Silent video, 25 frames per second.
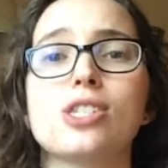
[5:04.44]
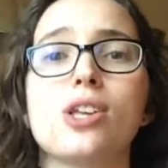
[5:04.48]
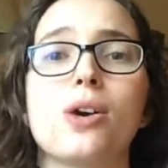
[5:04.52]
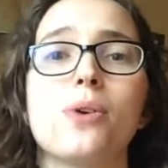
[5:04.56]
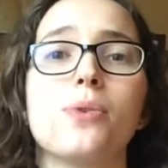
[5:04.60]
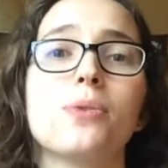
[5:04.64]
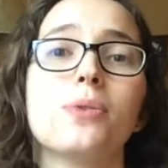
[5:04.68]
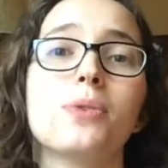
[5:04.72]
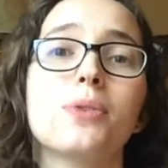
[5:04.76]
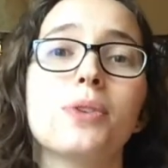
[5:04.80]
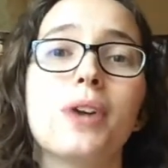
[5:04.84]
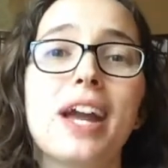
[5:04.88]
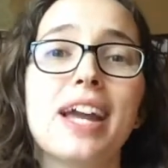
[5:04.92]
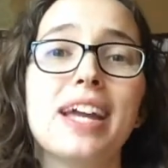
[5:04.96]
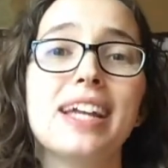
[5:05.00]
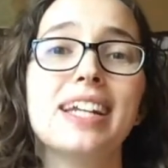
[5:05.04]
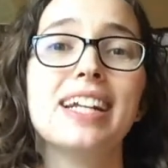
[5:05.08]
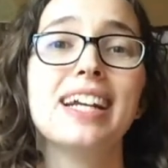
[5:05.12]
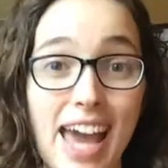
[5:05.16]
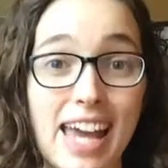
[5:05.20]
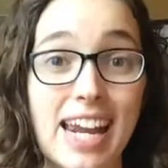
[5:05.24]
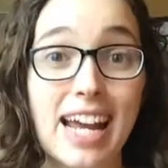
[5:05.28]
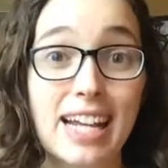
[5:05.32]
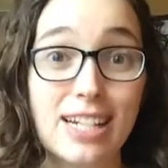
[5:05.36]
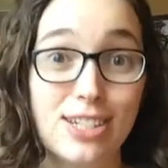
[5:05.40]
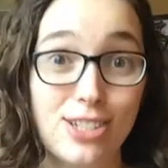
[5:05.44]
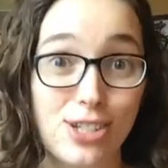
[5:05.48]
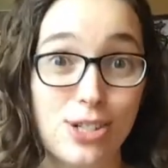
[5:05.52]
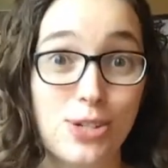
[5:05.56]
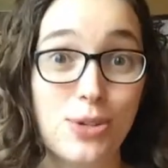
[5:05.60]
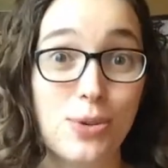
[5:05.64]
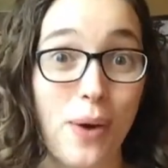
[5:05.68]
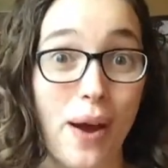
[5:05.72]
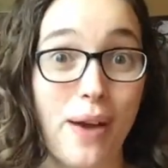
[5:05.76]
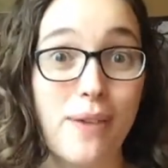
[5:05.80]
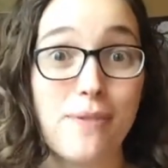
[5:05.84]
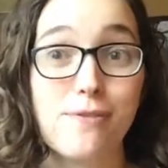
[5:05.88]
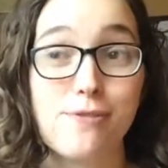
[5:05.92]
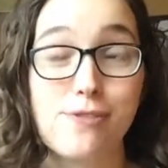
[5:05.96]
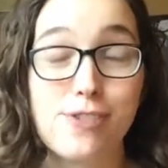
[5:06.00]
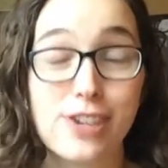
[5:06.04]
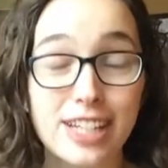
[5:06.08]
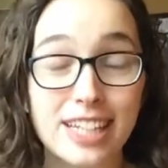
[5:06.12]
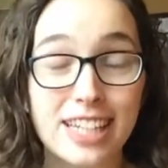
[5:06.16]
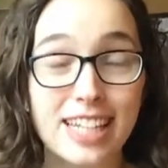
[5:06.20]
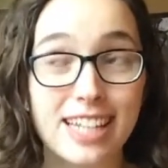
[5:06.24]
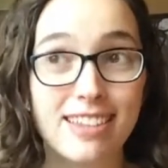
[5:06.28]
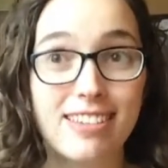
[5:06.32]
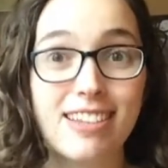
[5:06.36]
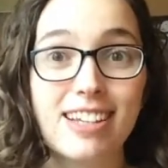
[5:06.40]
so great. And I do. I
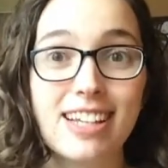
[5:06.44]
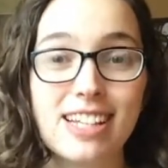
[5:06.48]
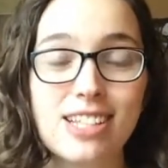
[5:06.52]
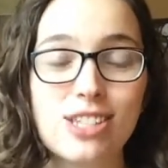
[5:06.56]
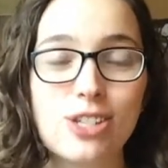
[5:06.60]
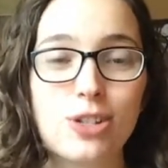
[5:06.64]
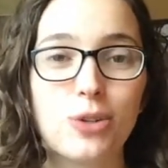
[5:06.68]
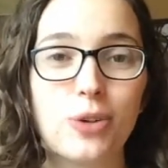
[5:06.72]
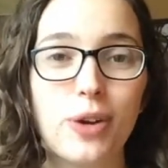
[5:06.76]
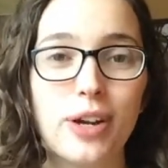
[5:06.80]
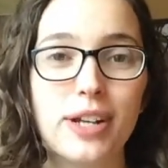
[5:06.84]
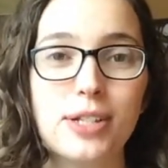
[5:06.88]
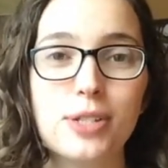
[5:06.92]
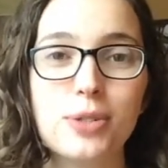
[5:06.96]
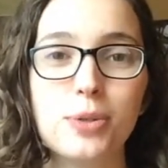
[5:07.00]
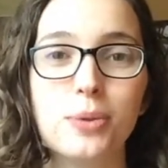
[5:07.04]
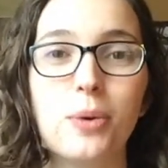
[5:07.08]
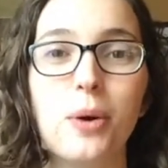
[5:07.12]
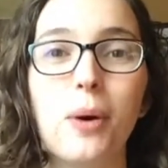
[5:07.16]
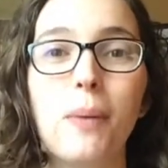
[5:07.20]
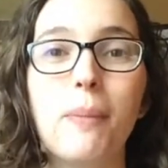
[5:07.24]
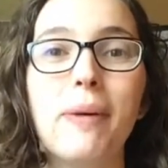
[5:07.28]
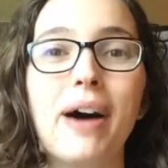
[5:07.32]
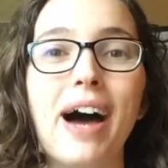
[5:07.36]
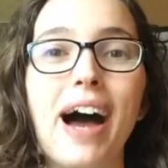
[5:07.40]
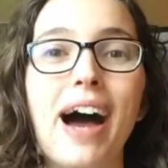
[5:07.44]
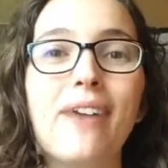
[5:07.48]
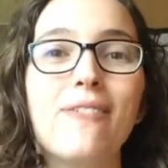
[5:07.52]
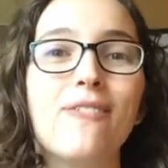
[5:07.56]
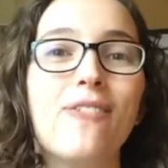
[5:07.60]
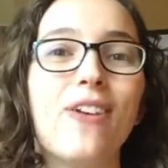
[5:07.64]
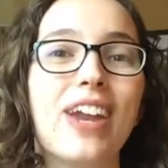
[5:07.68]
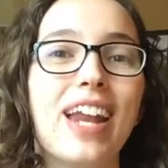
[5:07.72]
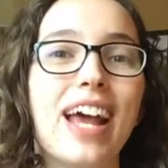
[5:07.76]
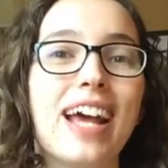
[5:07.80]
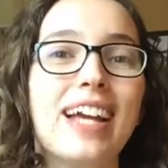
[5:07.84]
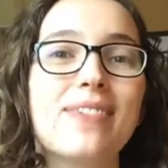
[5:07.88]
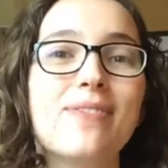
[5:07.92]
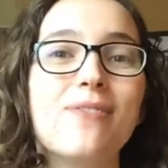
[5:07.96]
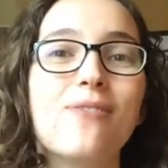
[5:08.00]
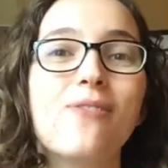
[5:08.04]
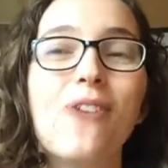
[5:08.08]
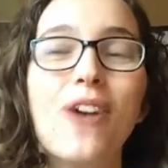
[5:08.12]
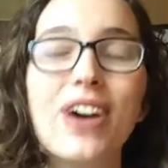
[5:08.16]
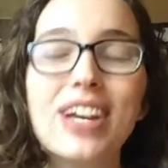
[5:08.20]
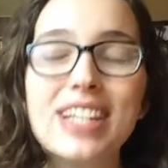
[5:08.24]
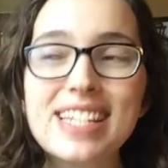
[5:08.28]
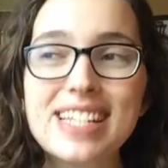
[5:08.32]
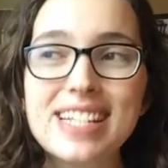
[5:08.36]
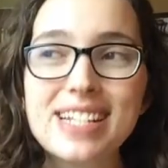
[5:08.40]
really think it's a great tool, but what I
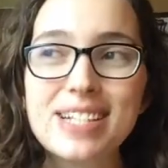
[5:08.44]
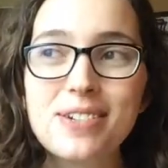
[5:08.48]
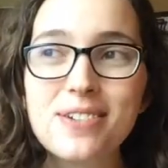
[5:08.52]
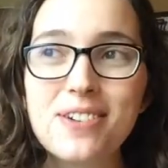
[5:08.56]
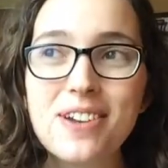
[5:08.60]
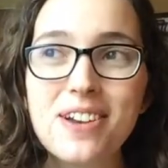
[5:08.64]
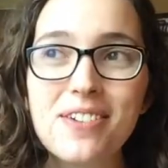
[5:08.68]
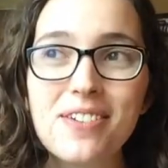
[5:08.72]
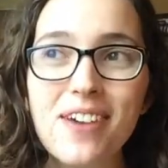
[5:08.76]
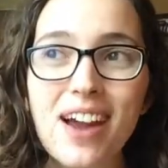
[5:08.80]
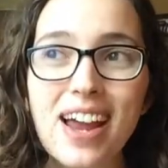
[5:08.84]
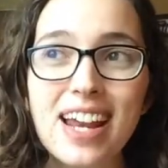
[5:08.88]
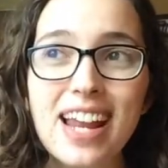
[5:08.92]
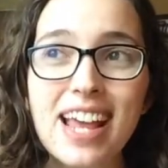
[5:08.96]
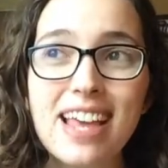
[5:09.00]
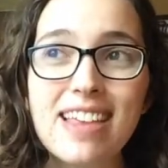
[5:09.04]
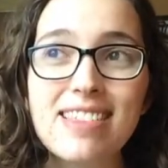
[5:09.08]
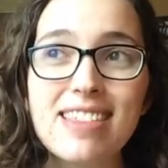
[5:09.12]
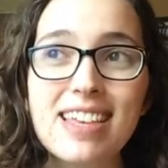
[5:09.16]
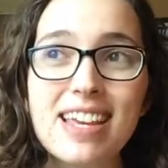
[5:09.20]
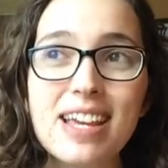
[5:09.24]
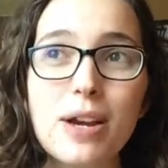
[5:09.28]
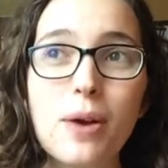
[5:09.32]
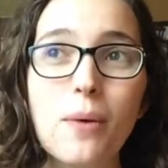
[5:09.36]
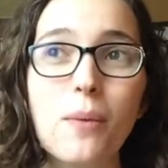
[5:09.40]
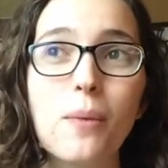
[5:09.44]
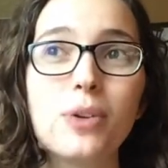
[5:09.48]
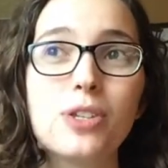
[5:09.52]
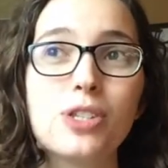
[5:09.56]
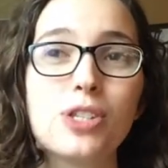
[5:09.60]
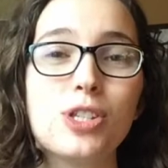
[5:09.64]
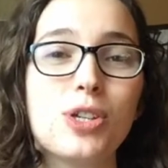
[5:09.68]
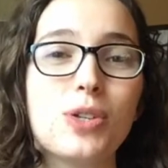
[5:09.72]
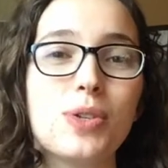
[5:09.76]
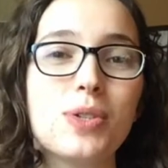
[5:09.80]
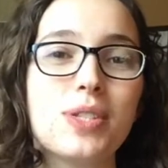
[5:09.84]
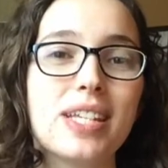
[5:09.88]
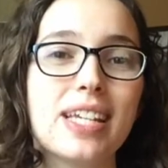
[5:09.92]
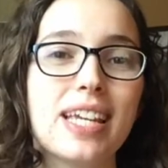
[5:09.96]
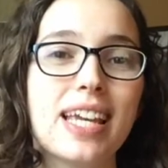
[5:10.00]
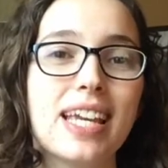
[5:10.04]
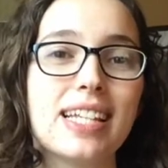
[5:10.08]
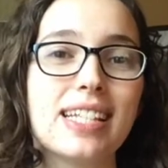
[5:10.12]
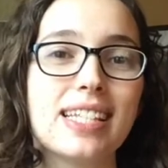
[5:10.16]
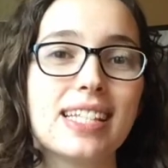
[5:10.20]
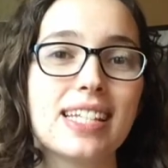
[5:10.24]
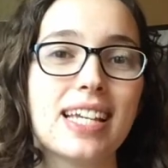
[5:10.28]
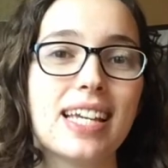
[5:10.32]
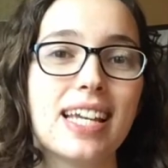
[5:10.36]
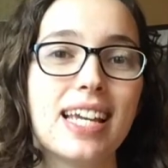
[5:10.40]
wasn't doing right, I think, was using
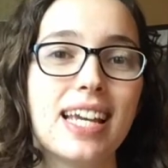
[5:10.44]
it